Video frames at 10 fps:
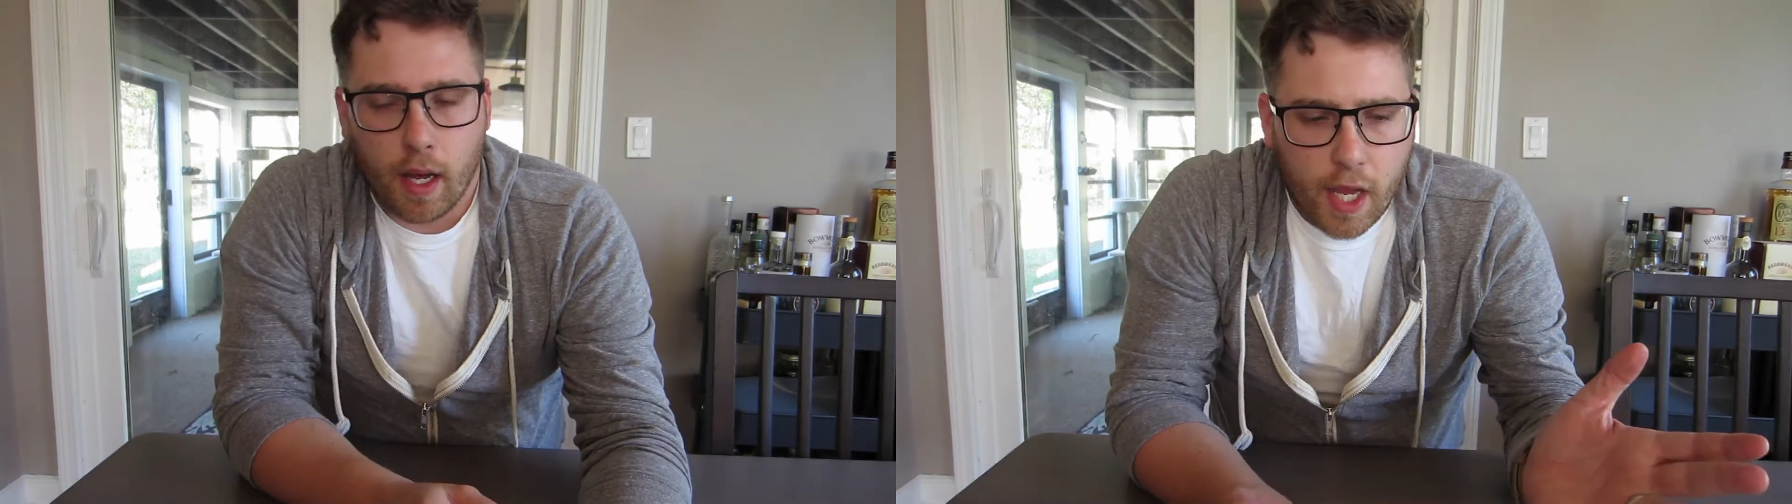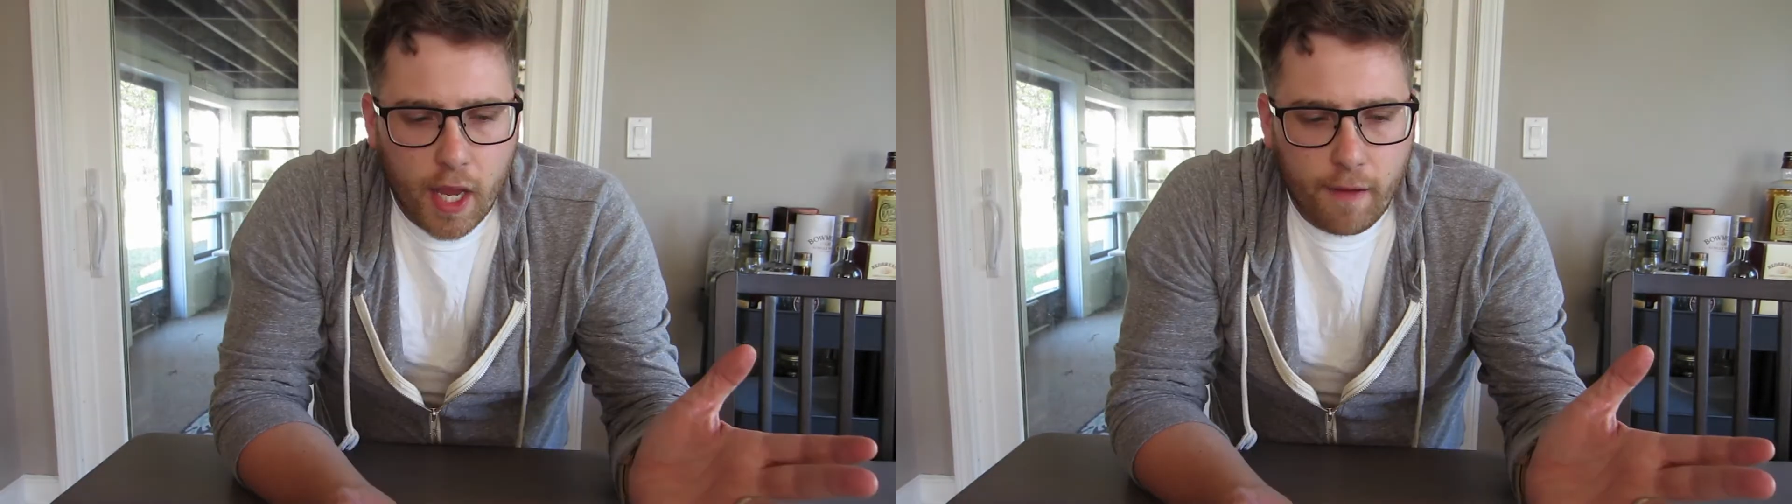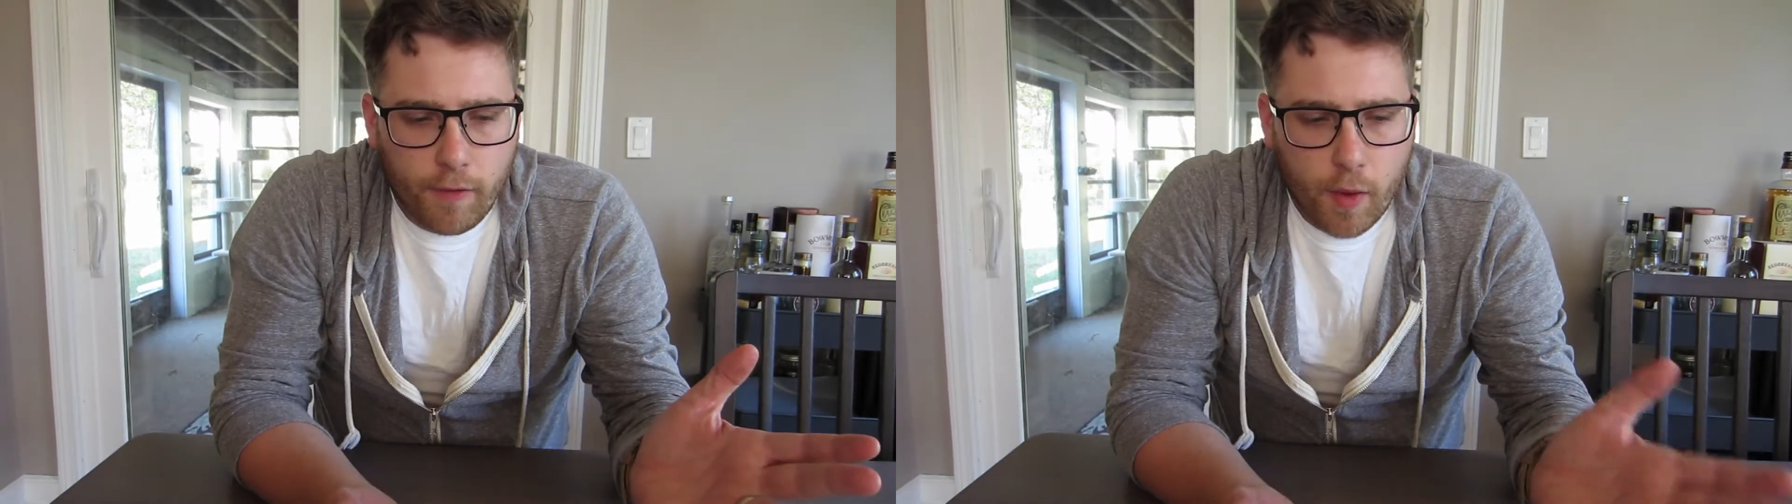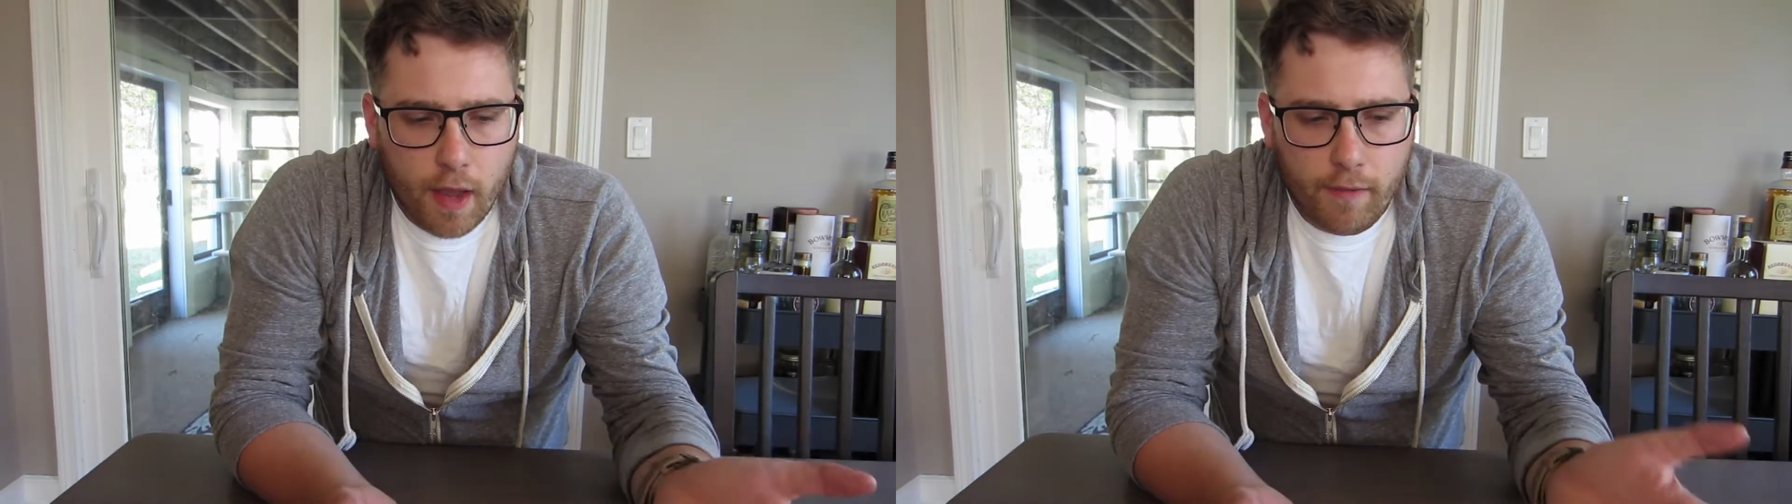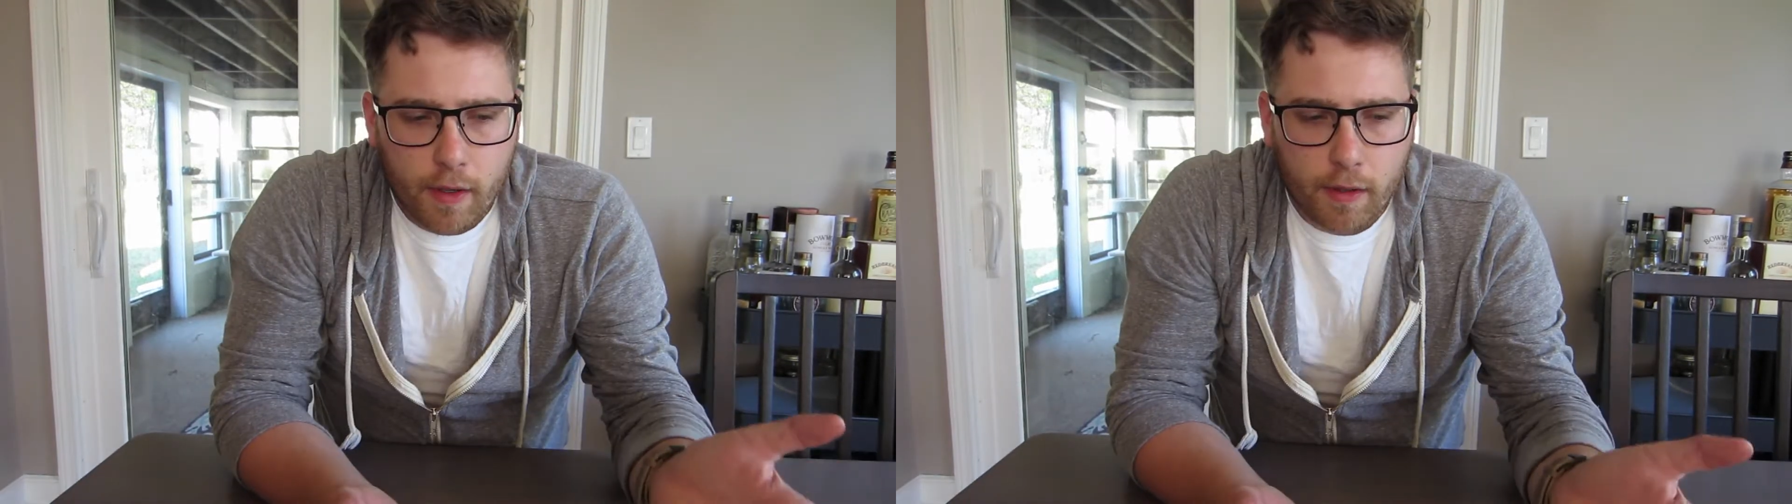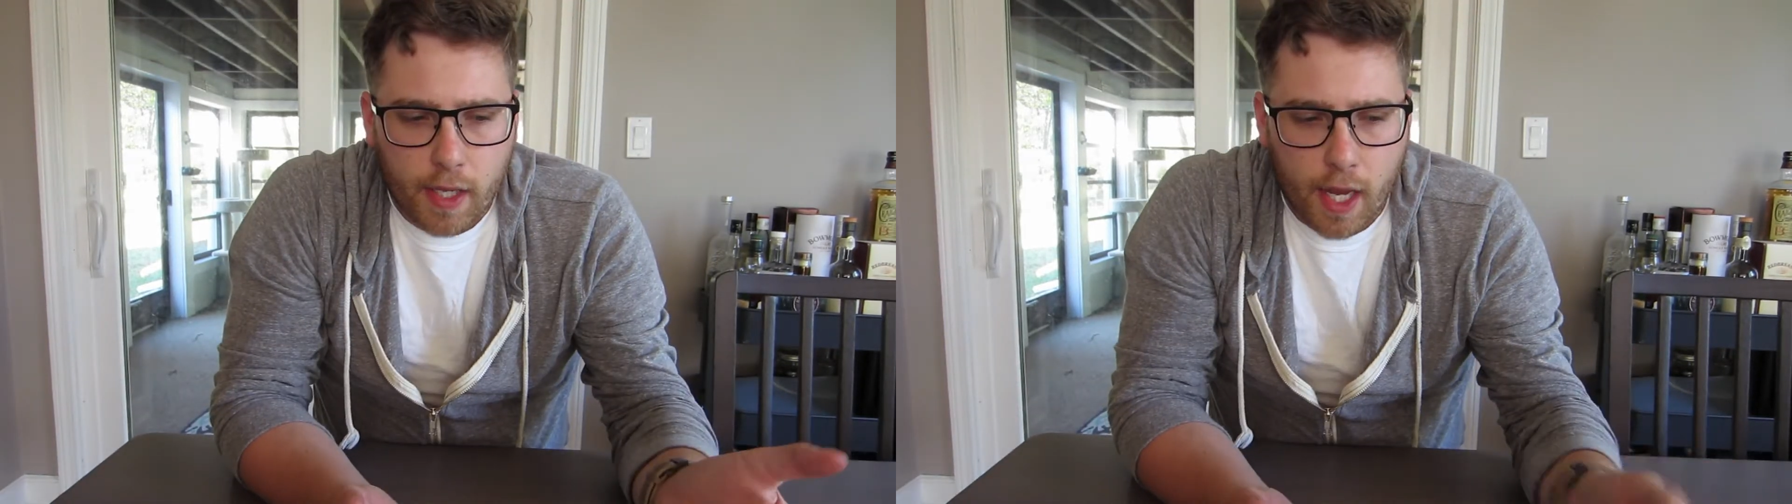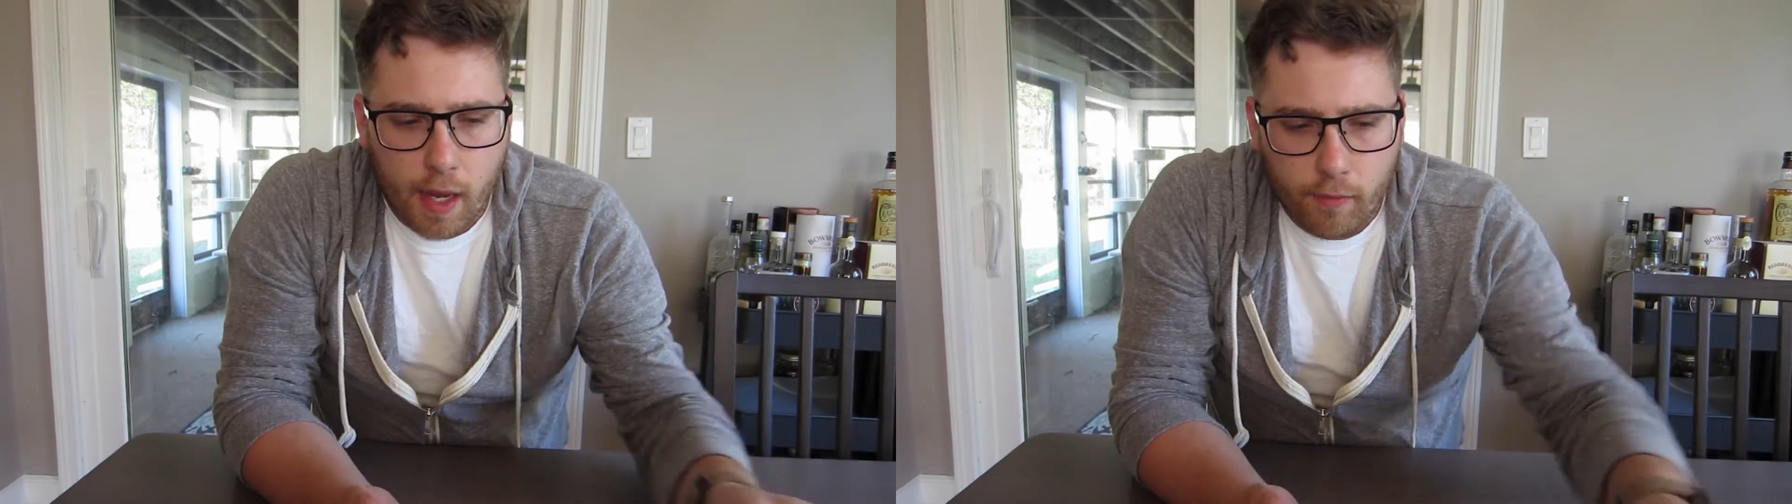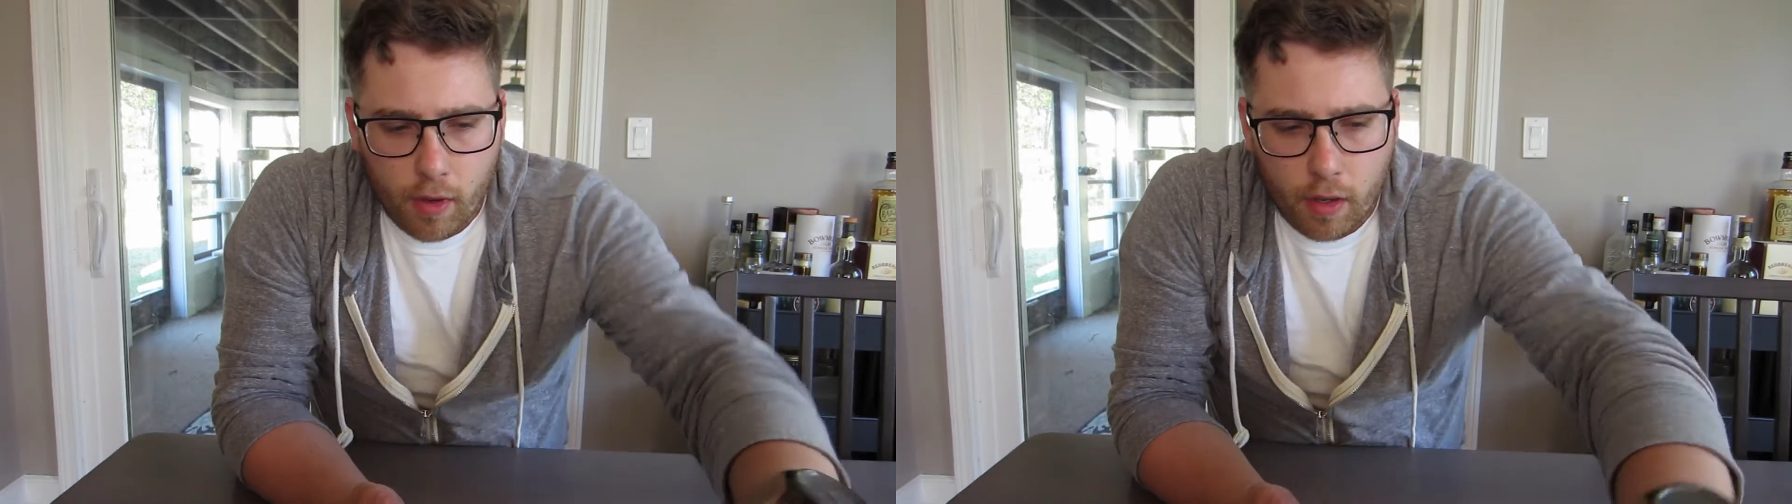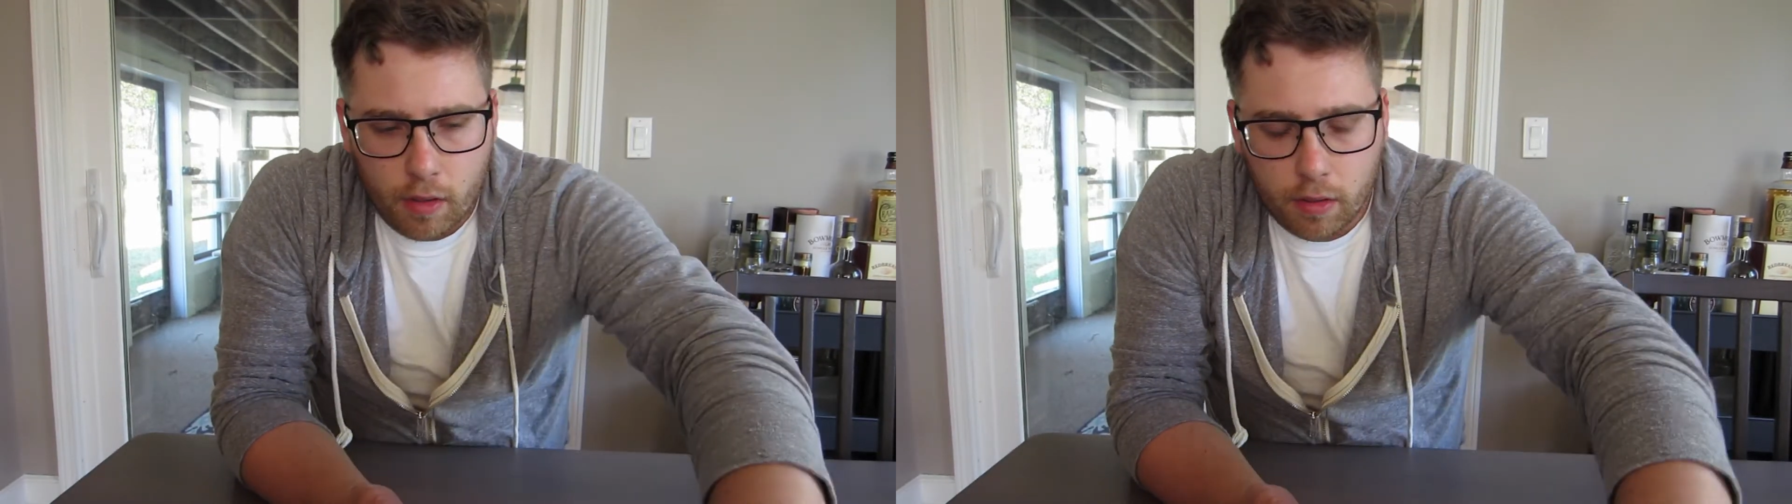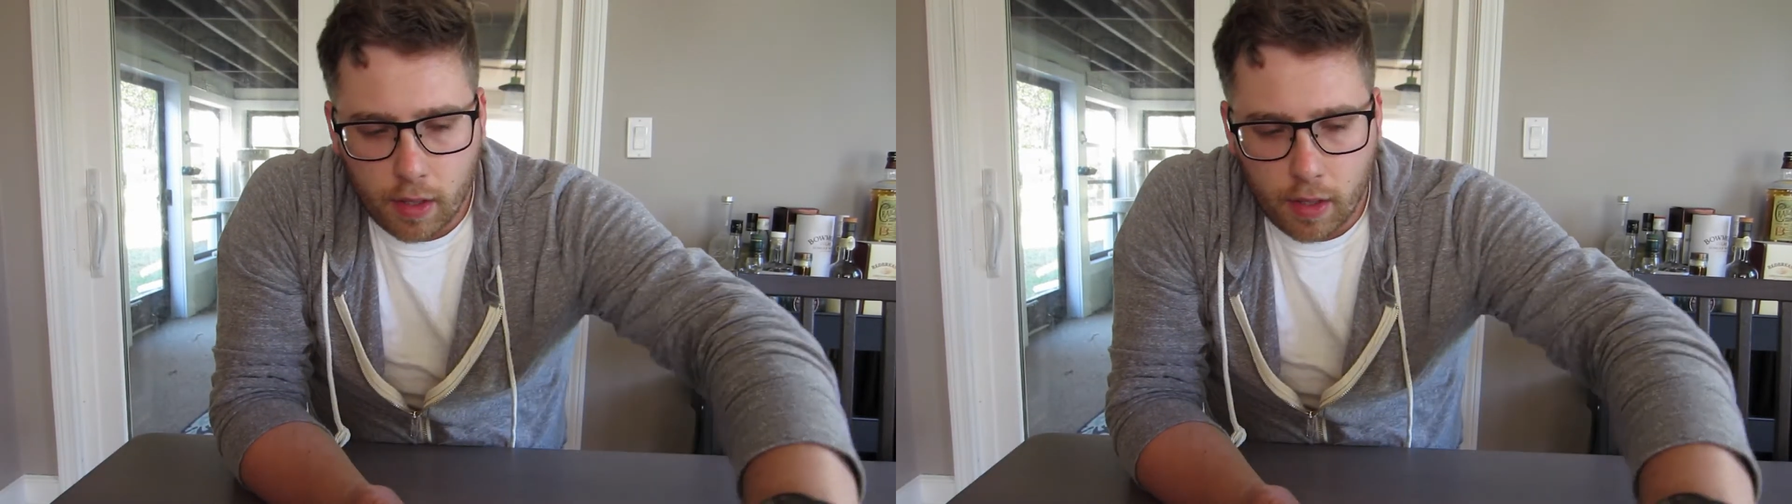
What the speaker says: If you have a camera